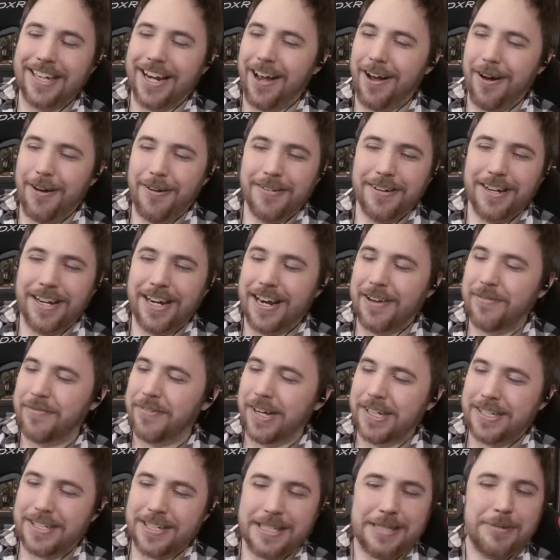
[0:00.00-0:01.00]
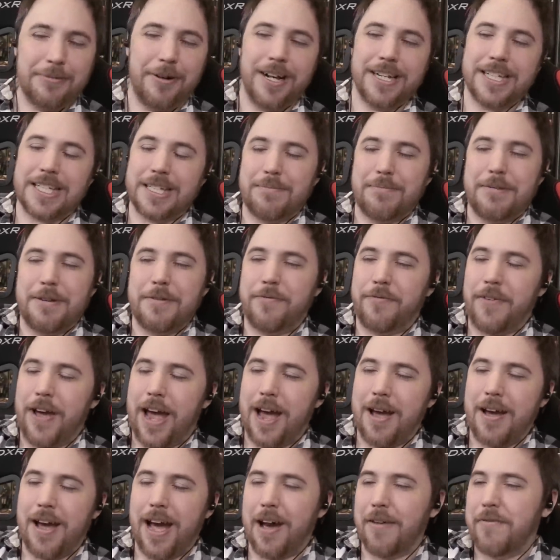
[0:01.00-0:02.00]
know, if it just wants to be
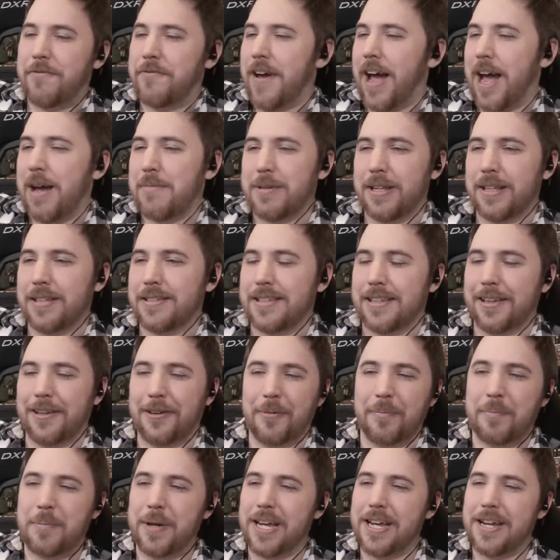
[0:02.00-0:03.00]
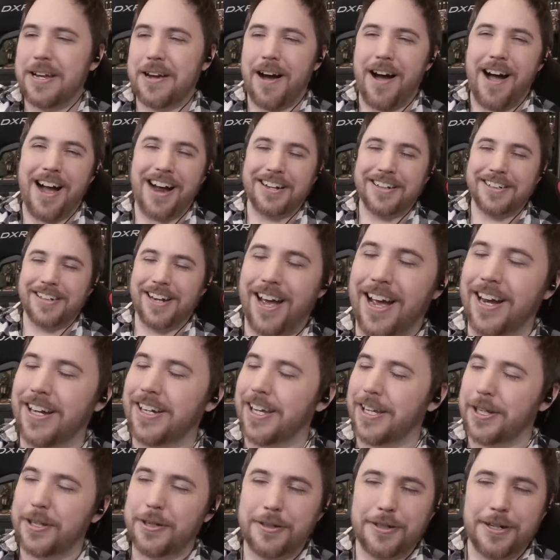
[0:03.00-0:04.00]
a fabulous little peacock
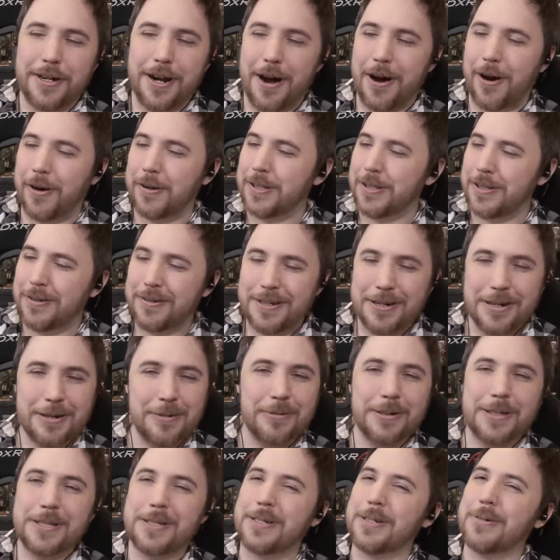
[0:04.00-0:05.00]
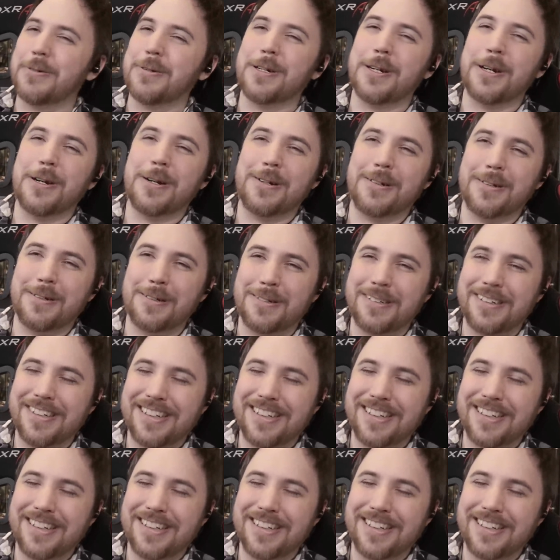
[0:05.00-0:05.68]
duck, you know, you do what you do.